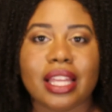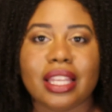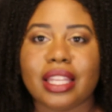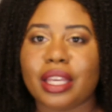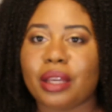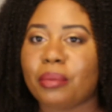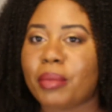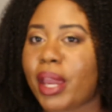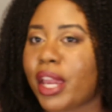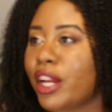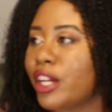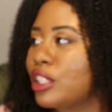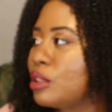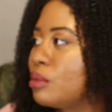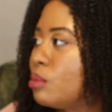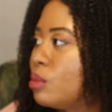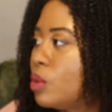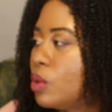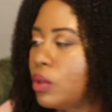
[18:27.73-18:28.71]
Like my
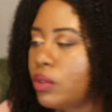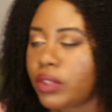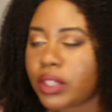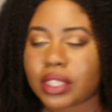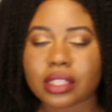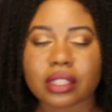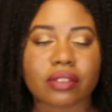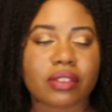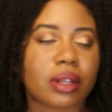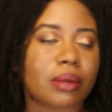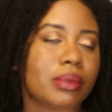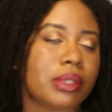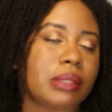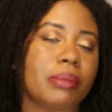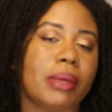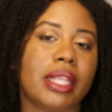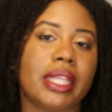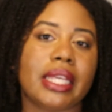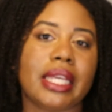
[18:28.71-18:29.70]
hair's moving and stuff and I'm
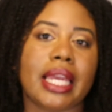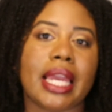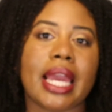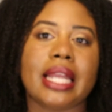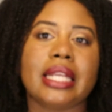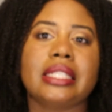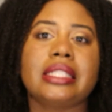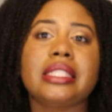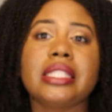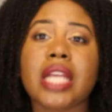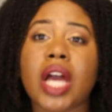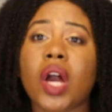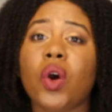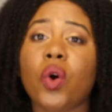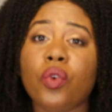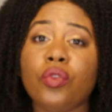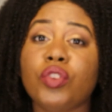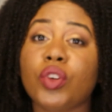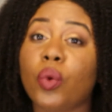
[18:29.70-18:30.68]
smelling it. And it's
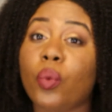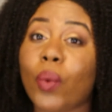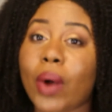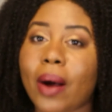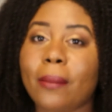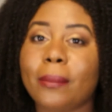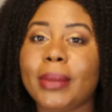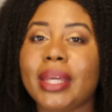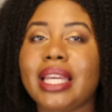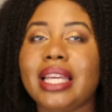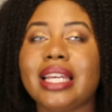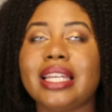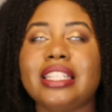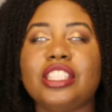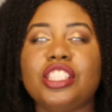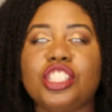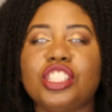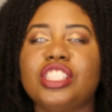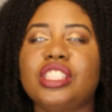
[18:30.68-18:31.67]
not overwhelming.
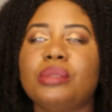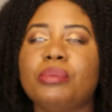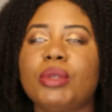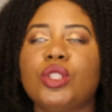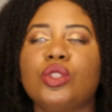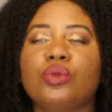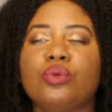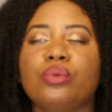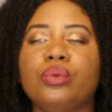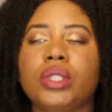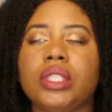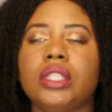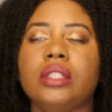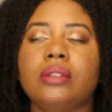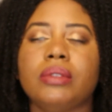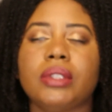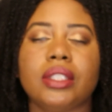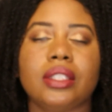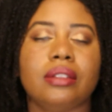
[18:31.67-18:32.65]
It just smells
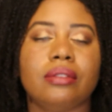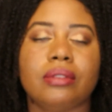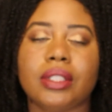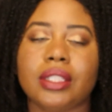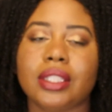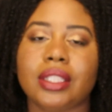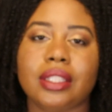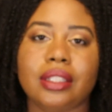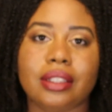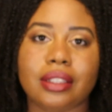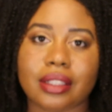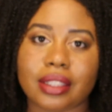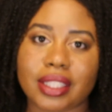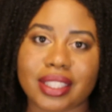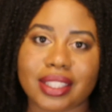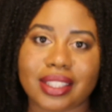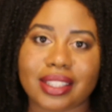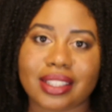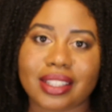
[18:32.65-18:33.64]
really, really, really
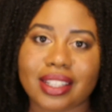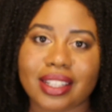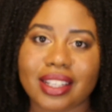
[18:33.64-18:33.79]
good.